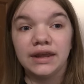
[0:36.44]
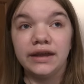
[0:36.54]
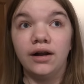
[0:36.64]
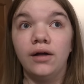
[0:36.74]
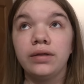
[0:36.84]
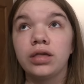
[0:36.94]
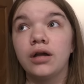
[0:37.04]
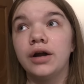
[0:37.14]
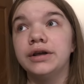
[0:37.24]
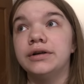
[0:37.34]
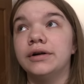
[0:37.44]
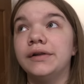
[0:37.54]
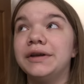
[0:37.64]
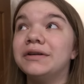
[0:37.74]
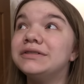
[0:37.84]
It all started
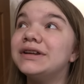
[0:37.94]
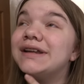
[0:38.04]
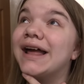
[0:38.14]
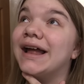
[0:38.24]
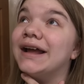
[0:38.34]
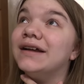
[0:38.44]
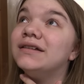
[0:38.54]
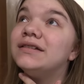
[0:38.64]
earlier today.